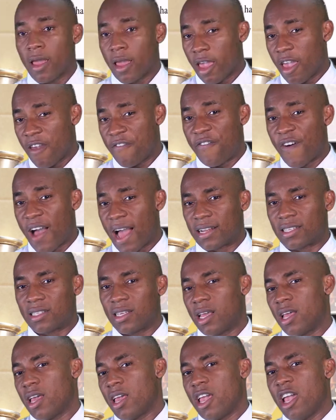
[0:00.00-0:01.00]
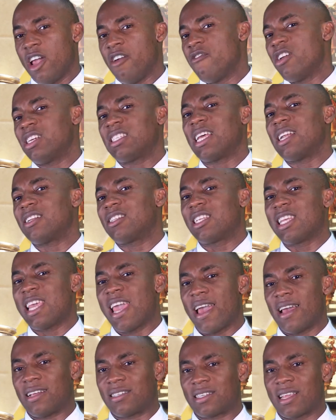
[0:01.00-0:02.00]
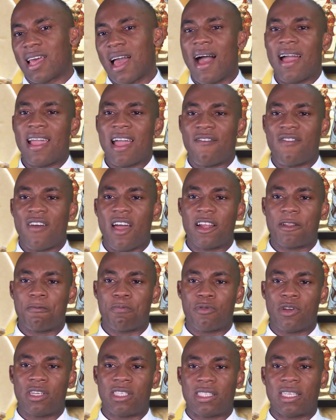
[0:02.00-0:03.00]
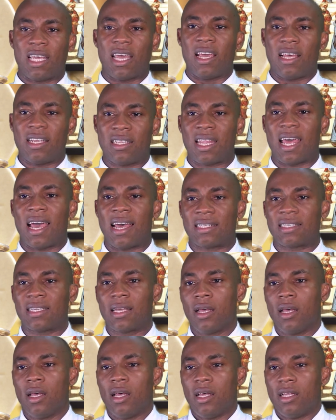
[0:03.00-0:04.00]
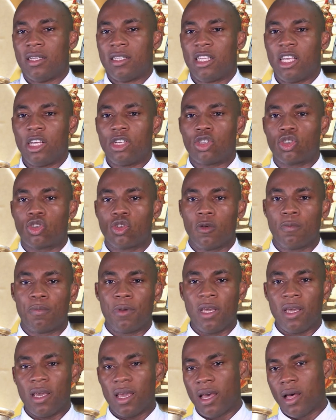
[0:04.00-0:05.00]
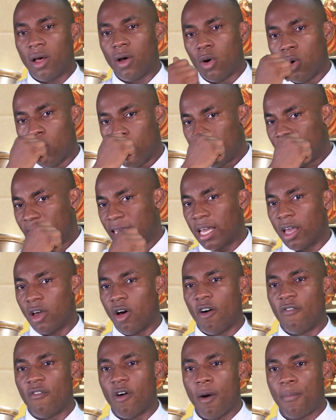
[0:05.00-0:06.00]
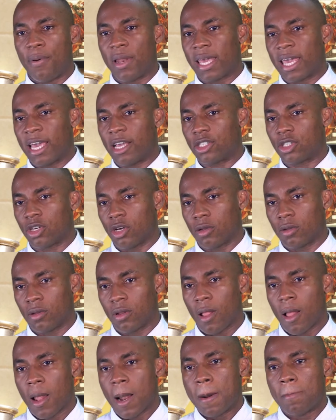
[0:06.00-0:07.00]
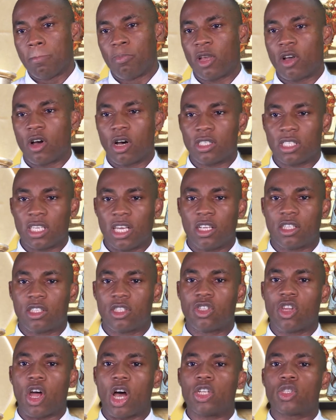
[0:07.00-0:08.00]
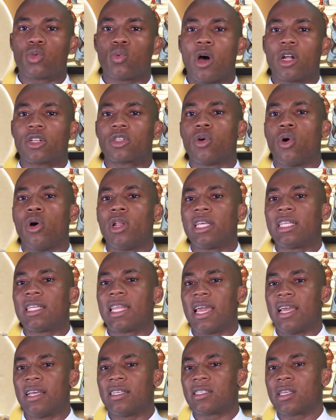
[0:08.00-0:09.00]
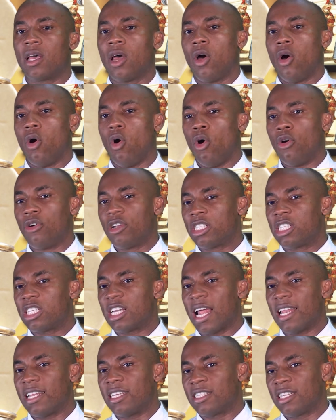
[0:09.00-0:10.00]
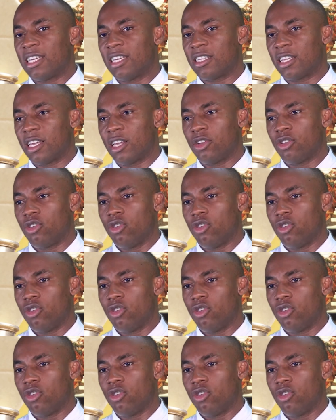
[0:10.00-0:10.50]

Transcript: In fact, in recent years, I have heard priests say that this should be a holy day of obligation because it does what holy days originally did in